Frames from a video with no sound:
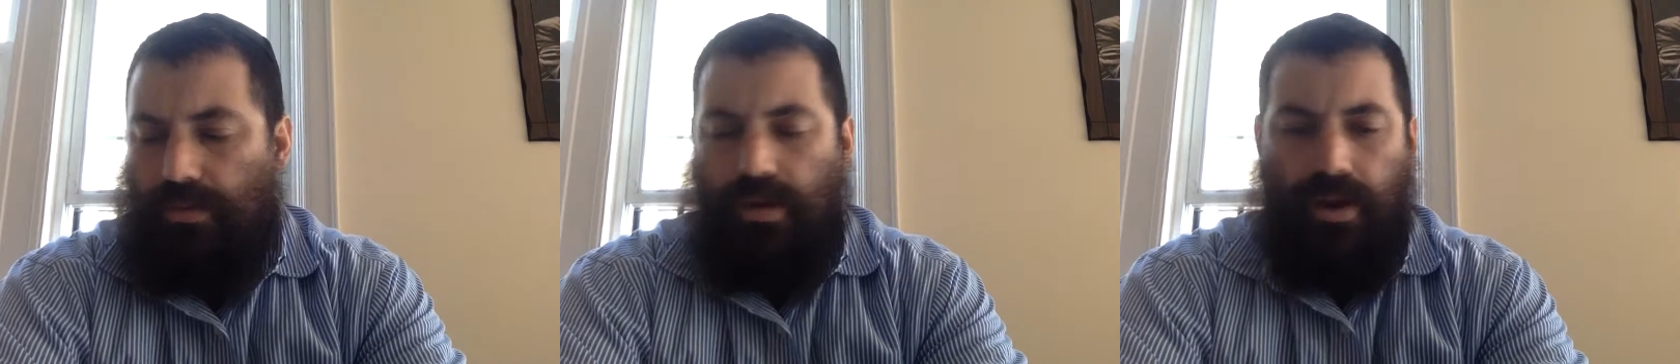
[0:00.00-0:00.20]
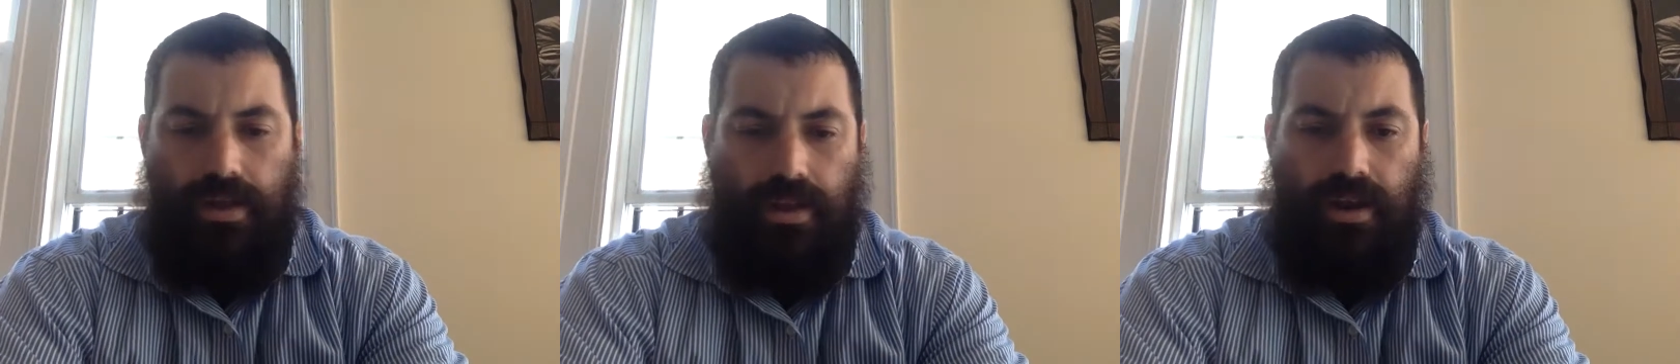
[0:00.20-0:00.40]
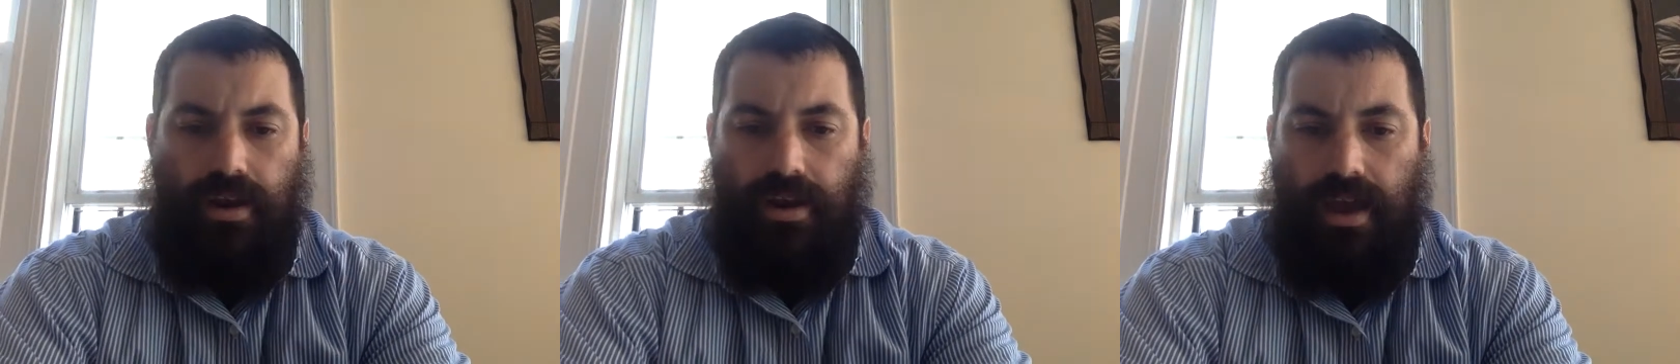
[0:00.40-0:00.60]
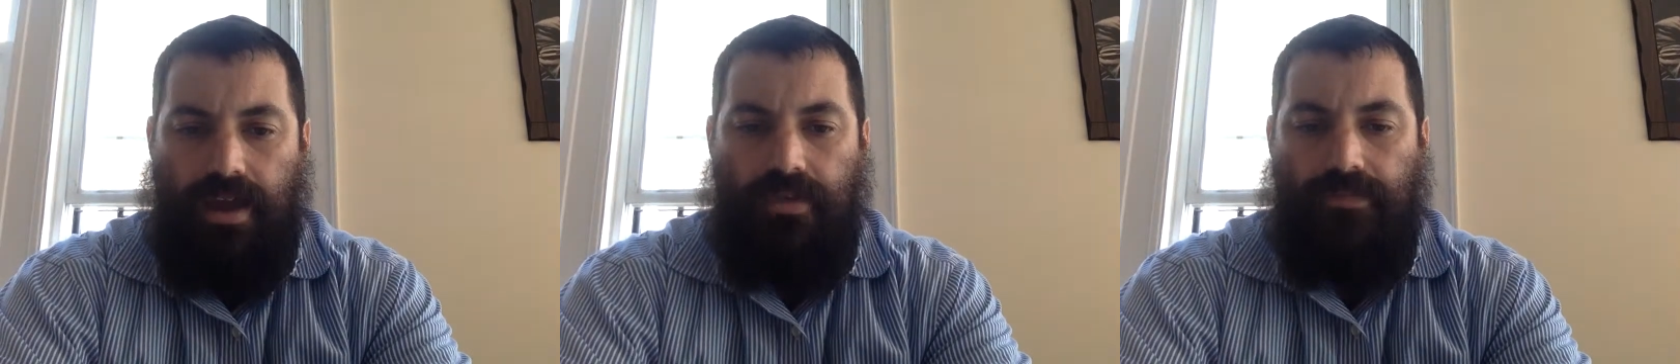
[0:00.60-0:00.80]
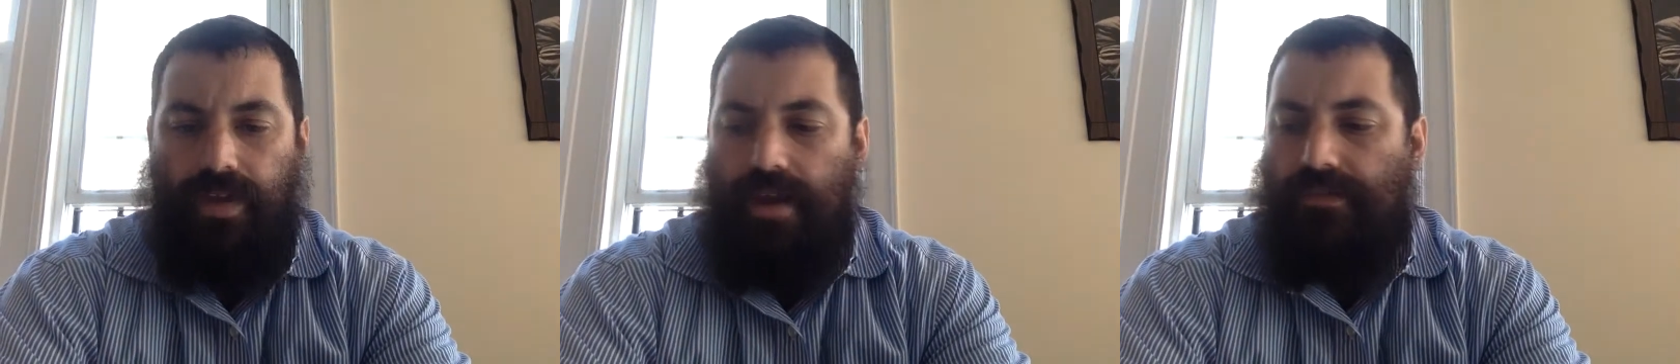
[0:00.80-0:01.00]
And then
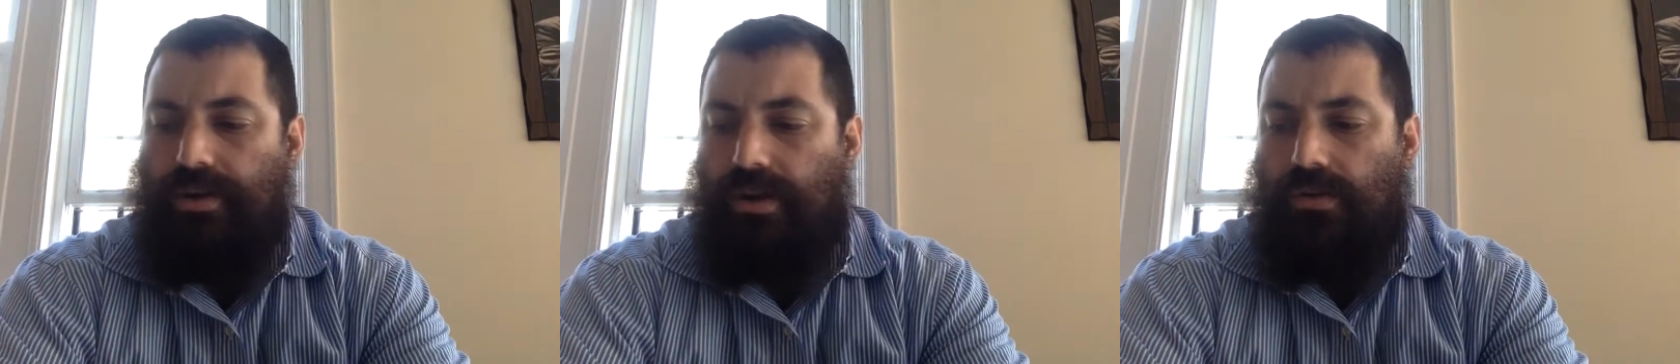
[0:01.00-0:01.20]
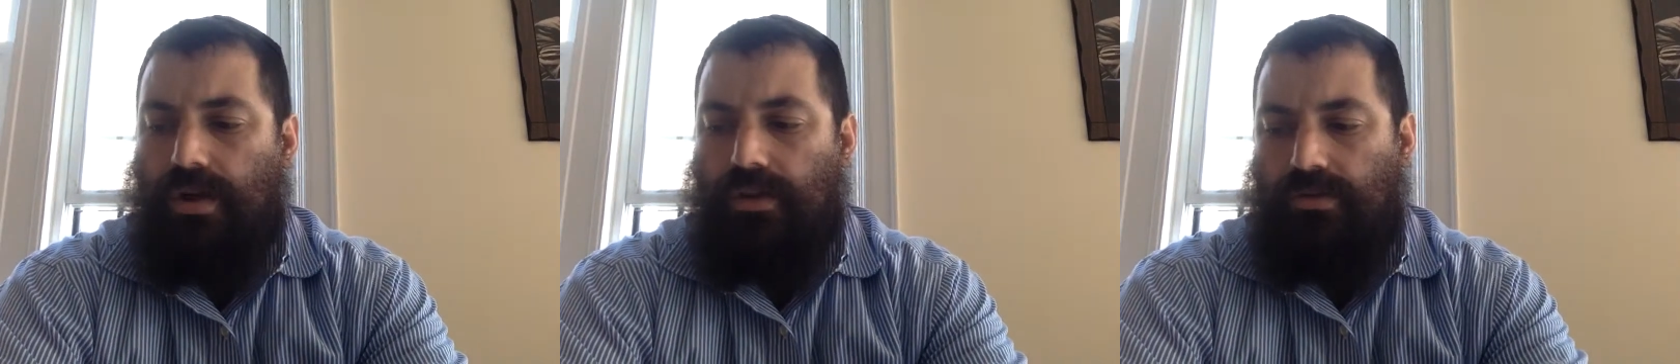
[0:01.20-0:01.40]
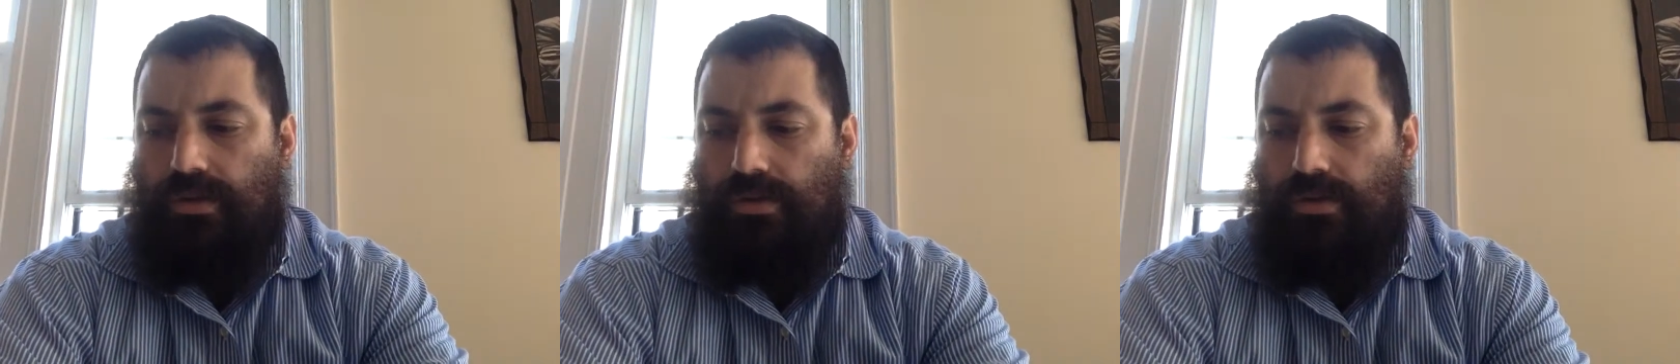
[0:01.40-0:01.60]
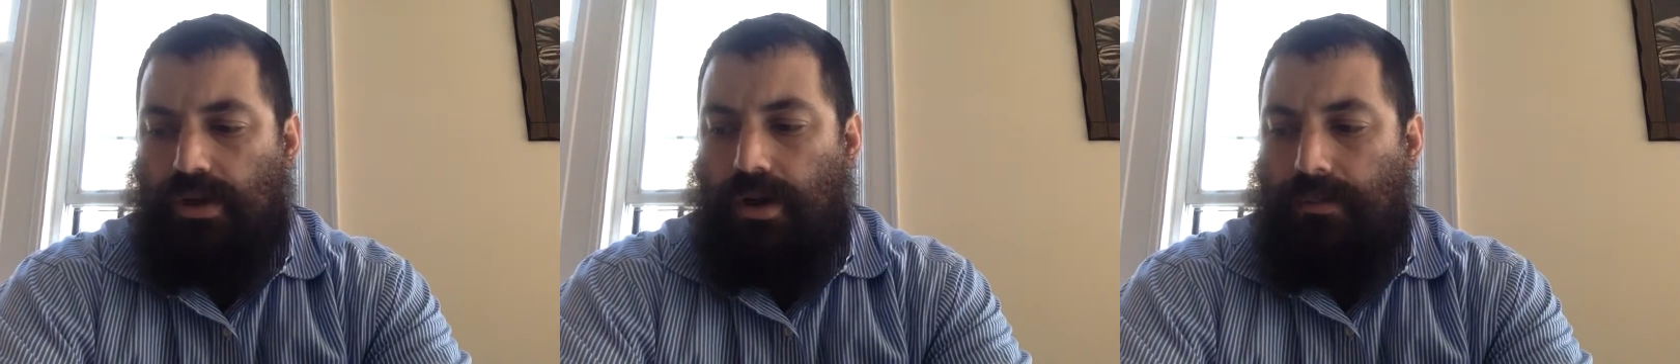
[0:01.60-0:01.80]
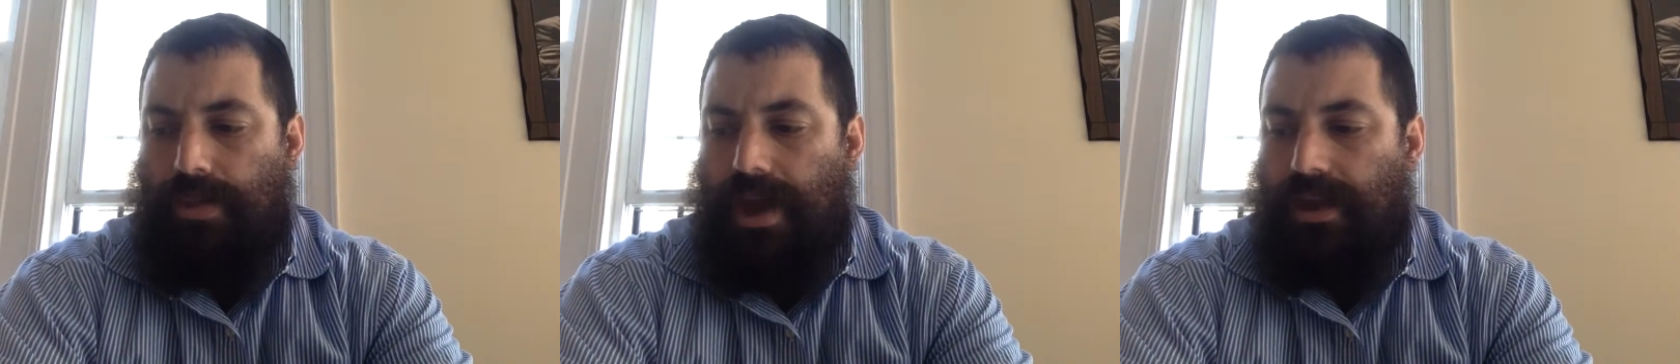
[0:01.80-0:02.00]
again, if you have any questions, we'll
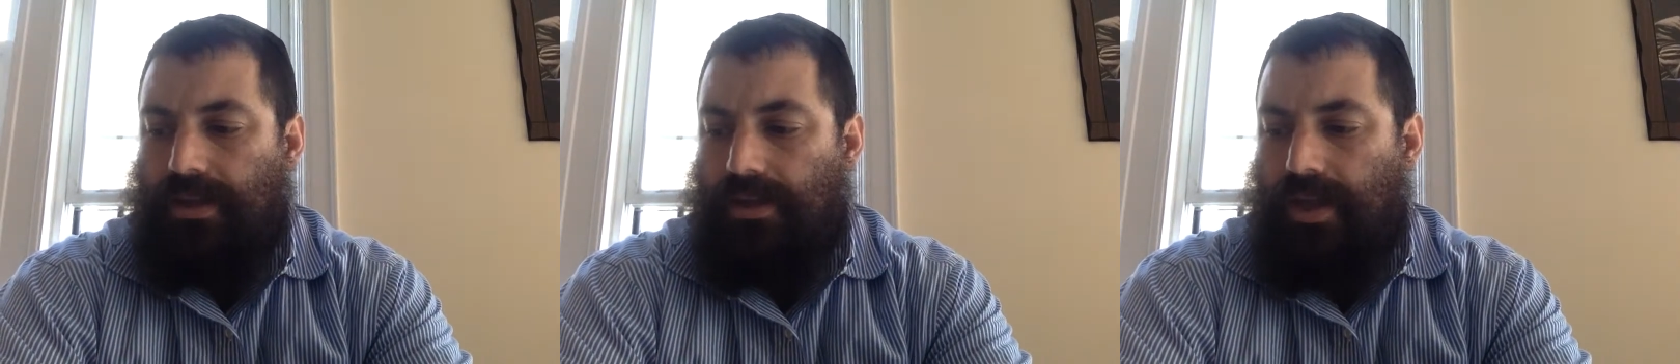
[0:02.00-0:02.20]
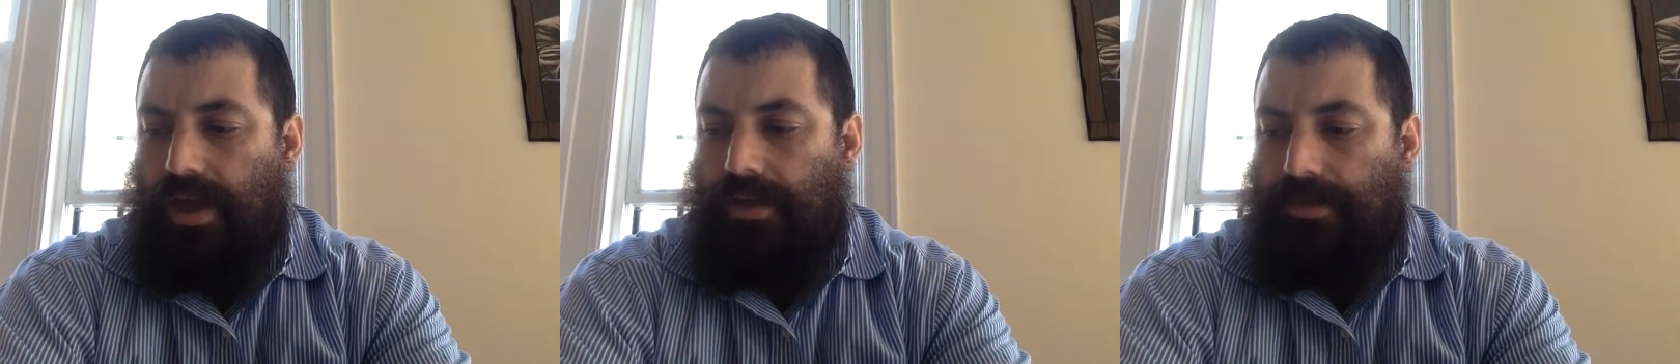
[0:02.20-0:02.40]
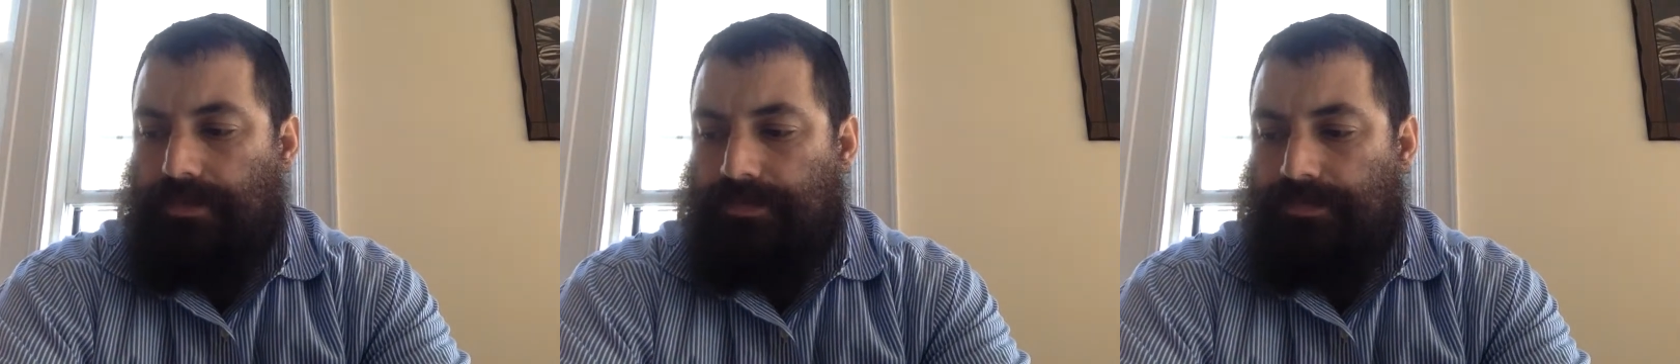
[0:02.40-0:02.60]
come back to that.